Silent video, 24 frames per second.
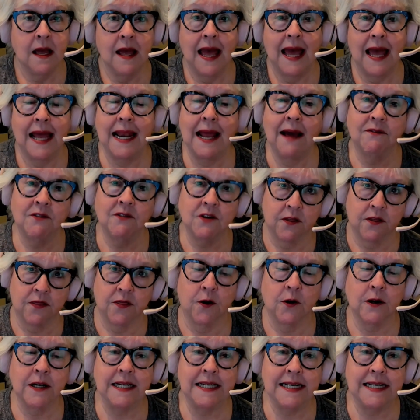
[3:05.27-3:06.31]
and after
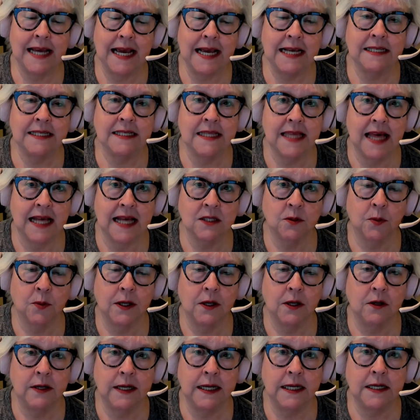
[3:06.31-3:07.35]
30 days, that's when
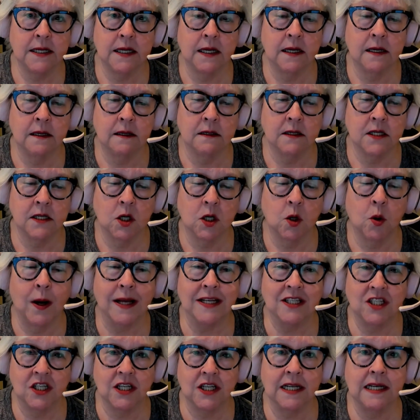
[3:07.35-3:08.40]
you need to
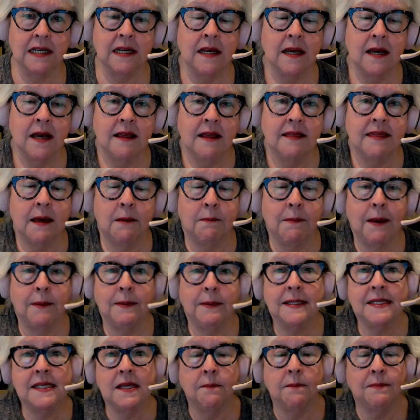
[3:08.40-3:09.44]
question that maybe
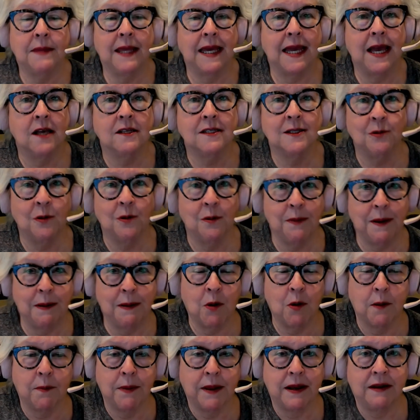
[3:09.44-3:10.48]
something else will be
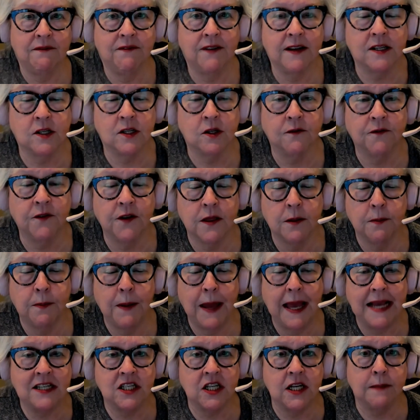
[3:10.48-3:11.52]
more beneficial for the
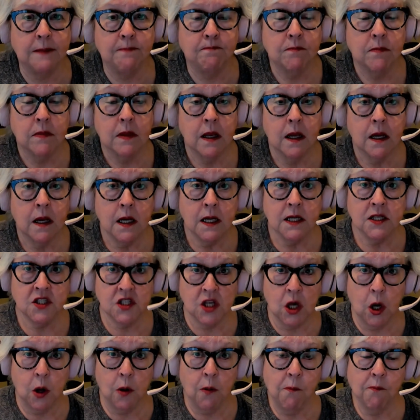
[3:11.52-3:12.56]
patient.
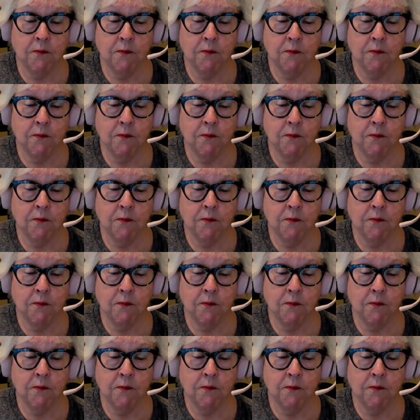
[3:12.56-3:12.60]
So,